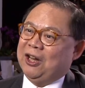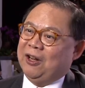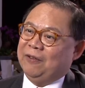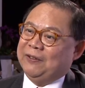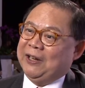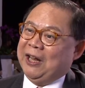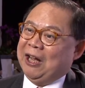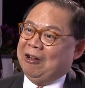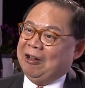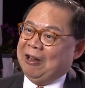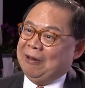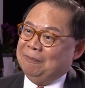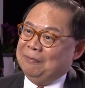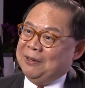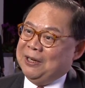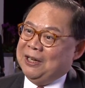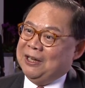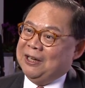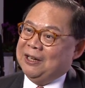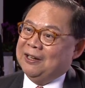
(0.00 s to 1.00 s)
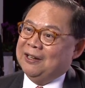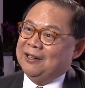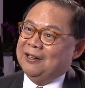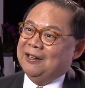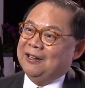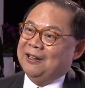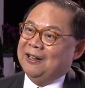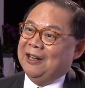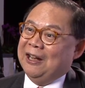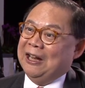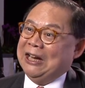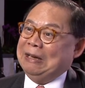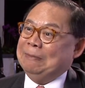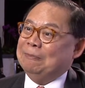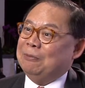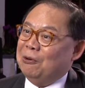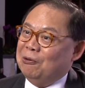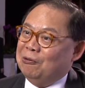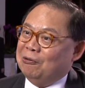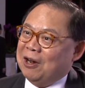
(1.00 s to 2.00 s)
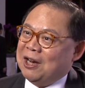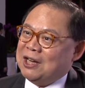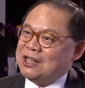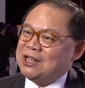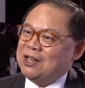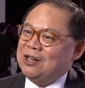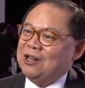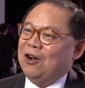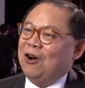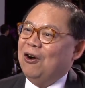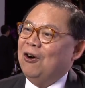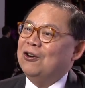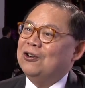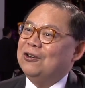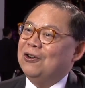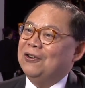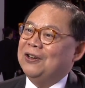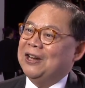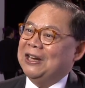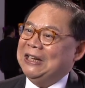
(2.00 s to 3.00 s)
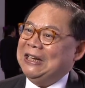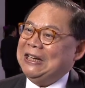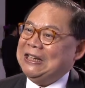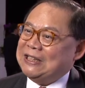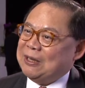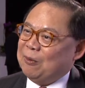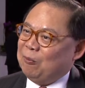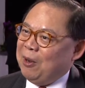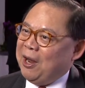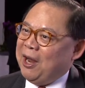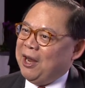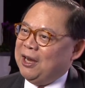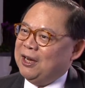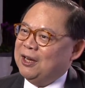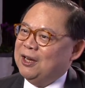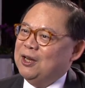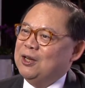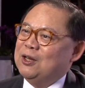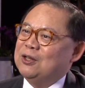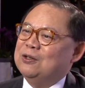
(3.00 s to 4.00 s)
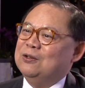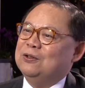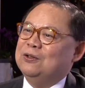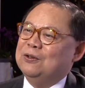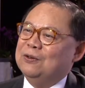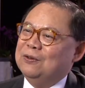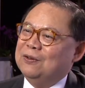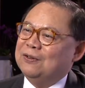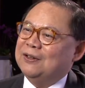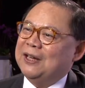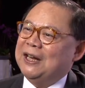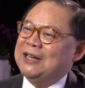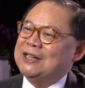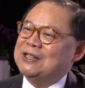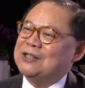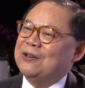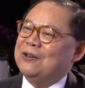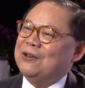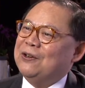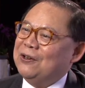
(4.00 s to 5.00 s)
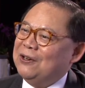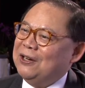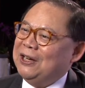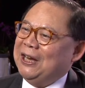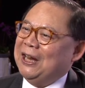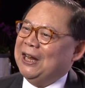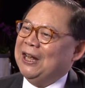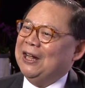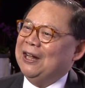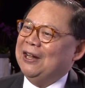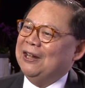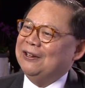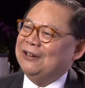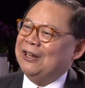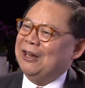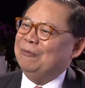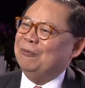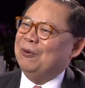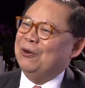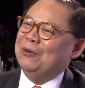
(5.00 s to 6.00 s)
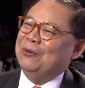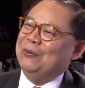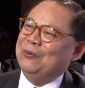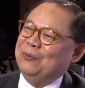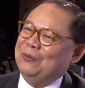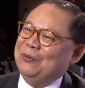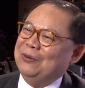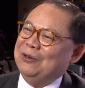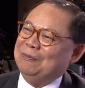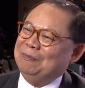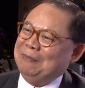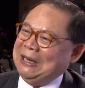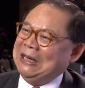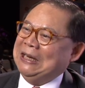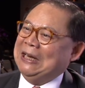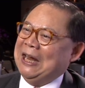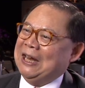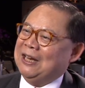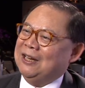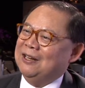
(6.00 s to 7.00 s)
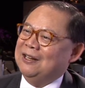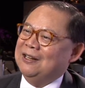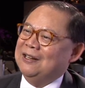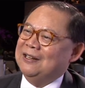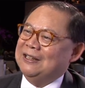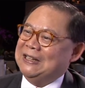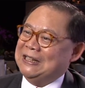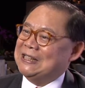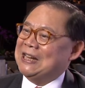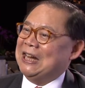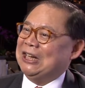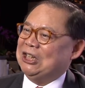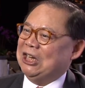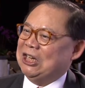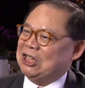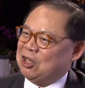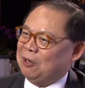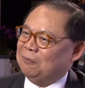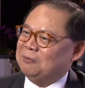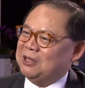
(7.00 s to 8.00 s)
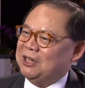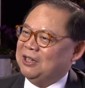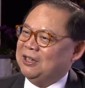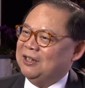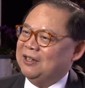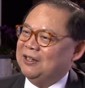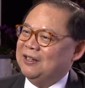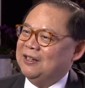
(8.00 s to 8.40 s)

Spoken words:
of the RMB in progress, Hong Kong can lead the way to do things earlier than what mainland decided to adopt it.